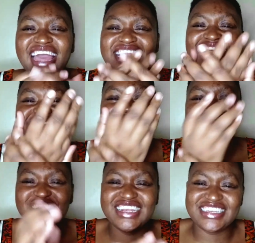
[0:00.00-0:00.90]
and then I
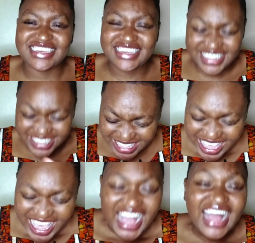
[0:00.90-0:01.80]
called,
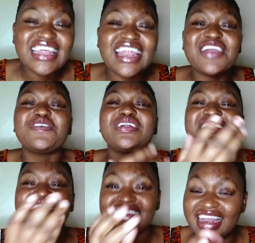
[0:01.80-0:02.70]
and then I
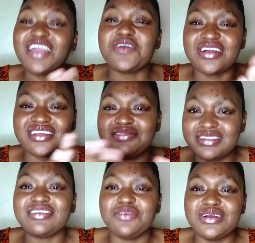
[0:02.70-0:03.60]
called like
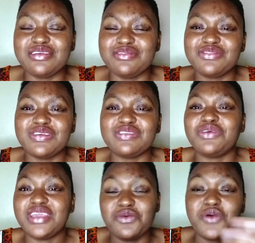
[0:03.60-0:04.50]
see what he was doing.
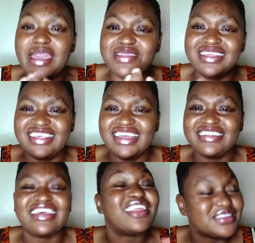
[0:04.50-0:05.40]
So he wiped his
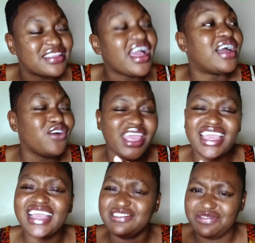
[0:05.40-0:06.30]
hands and I was, ah, okay,
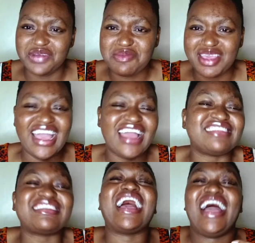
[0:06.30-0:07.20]
it's for wiping
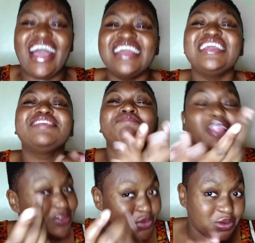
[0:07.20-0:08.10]
hands. Aha.
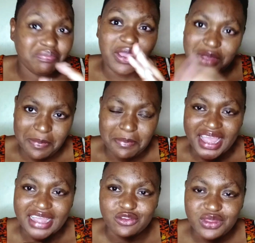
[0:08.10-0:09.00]
So I wiped my
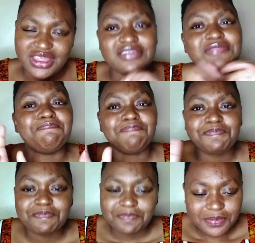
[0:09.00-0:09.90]
hands with it.
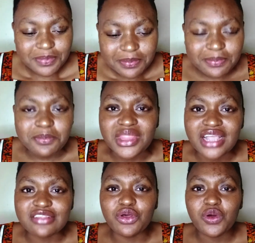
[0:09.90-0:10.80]

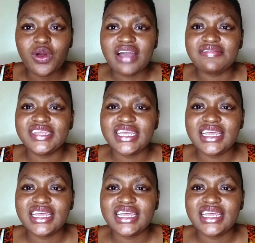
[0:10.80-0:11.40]
So after